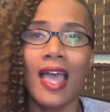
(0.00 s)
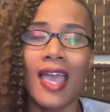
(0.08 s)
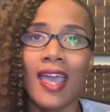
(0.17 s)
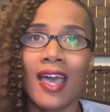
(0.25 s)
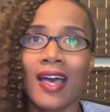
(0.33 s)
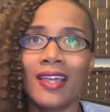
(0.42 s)

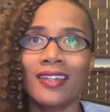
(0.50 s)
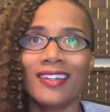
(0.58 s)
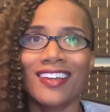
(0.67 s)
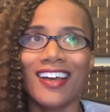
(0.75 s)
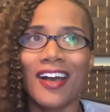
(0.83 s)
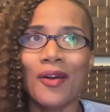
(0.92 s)
And
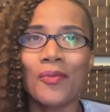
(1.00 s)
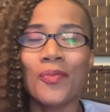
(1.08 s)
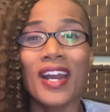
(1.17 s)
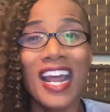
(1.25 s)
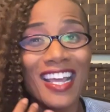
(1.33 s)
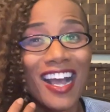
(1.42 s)

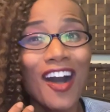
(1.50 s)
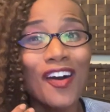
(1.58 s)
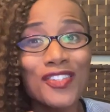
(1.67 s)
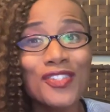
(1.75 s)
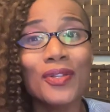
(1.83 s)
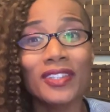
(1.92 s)
what I
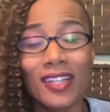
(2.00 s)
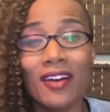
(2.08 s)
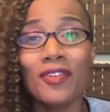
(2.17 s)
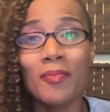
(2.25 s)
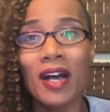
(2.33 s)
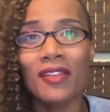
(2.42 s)
also
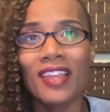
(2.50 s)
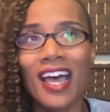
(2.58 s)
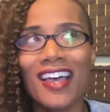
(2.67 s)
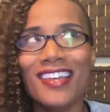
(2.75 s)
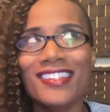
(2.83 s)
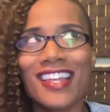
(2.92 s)
love about
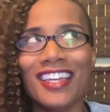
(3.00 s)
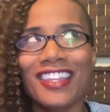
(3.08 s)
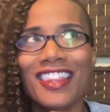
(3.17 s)
that is like,